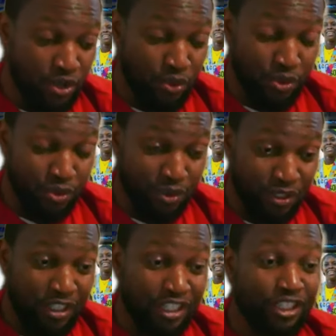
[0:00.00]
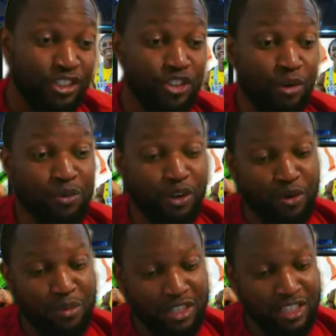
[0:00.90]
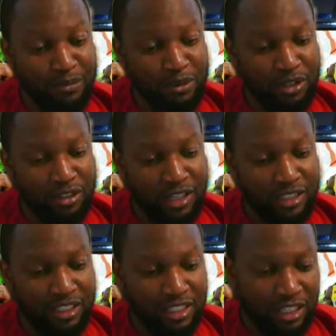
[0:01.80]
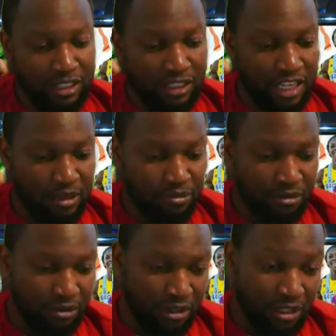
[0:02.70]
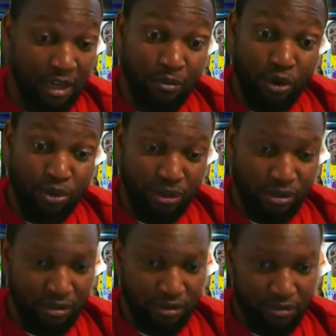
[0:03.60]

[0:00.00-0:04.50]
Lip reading: you? Drop your comment them now. Until next time, I'm out.